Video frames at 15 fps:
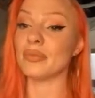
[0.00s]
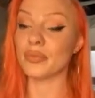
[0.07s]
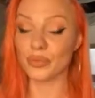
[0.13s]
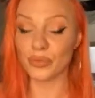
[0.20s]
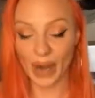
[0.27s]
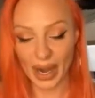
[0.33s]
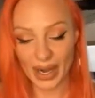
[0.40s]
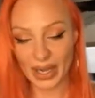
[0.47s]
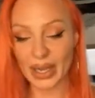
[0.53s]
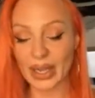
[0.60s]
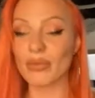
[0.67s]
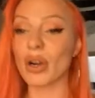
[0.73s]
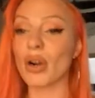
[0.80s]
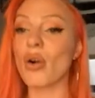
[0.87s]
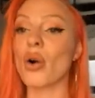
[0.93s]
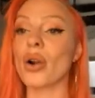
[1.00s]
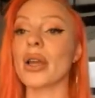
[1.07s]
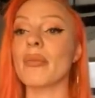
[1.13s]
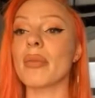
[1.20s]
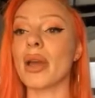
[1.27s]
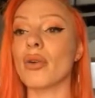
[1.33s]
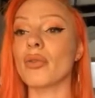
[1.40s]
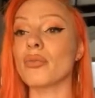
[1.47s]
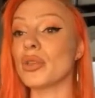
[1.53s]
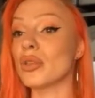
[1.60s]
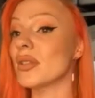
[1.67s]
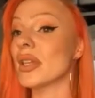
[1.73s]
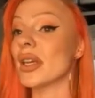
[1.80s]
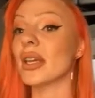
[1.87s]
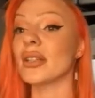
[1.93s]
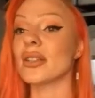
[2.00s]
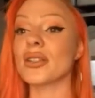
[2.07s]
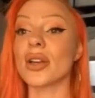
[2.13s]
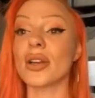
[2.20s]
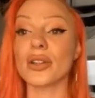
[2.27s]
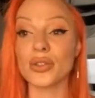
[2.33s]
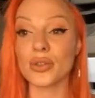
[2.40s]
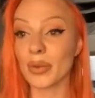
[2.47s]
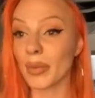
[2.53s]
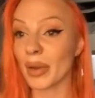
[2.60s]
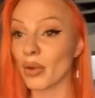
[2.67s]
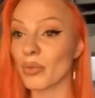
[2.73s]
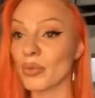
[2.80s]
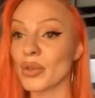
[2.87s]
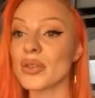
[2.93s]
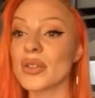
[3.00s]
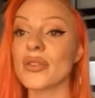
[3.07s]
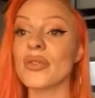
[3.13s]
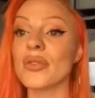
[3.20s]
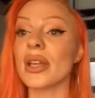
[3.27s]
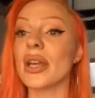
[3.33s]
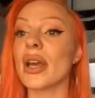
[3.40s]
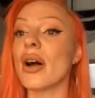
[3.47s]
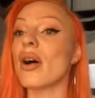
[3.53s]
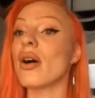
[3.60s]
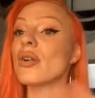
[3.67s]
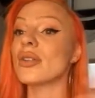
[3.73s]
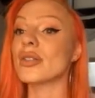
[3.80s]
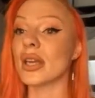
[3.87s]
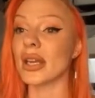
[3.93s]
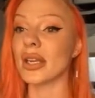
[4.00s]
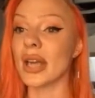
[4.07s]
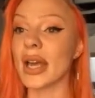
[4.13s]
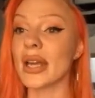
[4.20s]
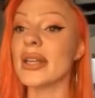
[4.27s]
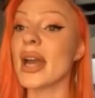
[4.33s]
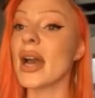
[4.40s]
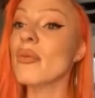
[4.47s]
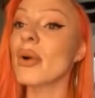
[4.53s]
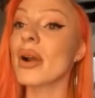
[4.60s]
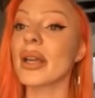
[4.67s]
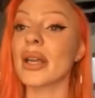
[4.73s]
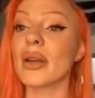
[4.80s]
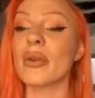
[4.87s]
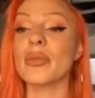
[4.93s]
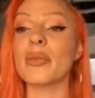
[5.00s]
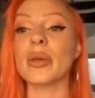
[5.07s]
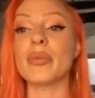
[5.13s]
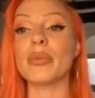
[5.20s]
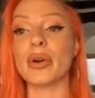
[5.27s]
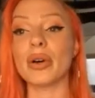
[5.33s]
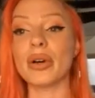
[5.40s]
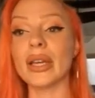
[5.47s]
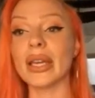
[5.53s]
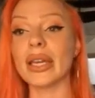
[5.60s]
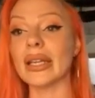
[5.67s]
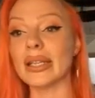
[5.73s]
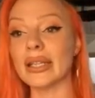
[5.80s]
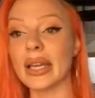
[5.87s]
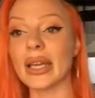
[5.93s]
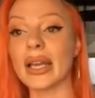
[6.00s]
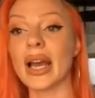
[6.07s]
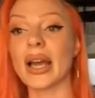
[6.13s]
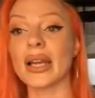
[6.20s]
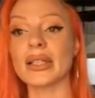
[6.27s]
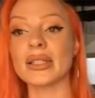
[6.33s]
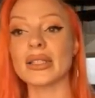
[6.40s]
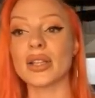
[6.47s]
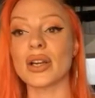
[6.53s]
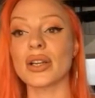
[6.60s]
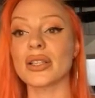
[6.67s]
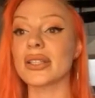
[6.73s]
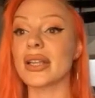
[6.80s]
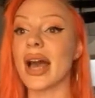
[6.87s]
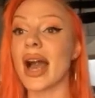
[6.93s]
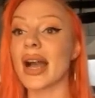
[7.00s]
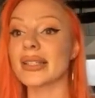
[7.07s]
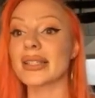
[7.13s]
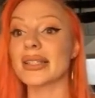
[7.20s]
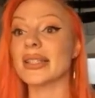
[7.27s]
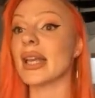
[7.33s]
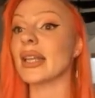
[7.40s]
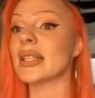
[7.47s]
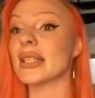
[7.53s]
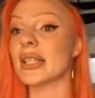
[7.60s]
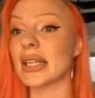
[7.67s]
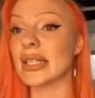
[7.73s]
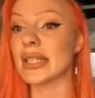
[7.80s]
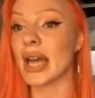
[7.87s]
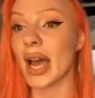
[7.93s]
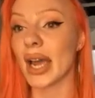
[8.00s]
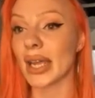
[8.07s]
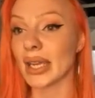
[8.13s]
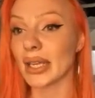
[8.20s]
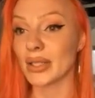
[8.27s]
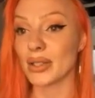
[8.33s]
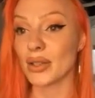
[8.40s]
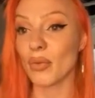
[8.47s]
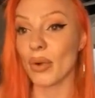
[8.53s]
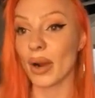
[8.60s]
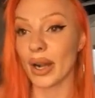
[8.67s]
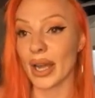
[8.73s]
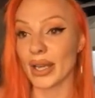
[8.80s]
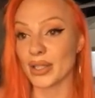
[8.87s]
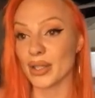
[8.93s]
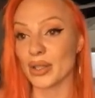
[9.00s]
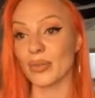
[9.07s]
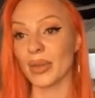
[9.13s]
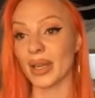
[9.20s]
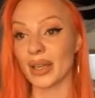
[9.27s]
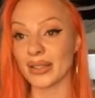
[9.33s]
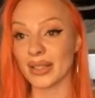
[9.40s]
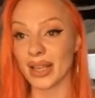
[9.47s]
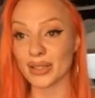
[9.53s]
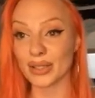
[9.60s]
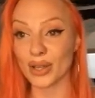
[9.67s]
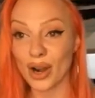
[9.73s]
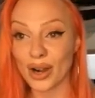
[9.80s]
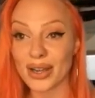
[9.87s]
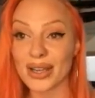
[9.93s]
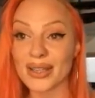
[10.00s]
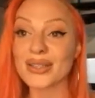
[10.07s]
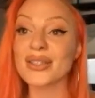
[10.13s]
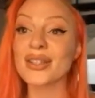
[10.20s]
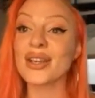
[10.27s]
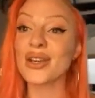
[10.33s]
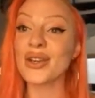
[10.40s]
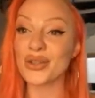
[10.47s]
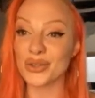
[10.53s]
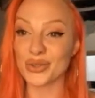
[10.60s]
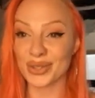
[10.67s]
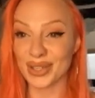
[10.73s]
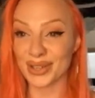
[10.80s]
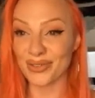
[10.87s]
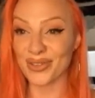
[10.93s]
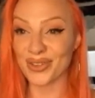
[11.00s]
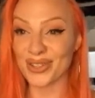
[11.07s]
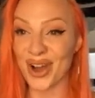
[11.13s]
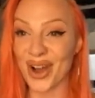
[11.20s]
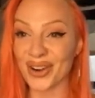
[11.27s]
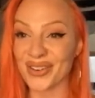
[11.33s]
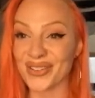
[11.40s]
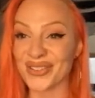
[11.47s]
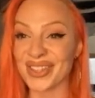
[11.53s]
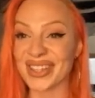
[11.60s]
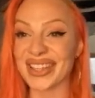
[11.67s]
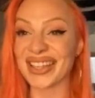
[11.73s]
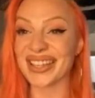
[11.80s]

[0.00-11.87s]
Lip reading: writing and recording my own music and started doing my own music videos and networking with people, it kind of started to accidentally tie into what I do. Because as an artist, you need photography,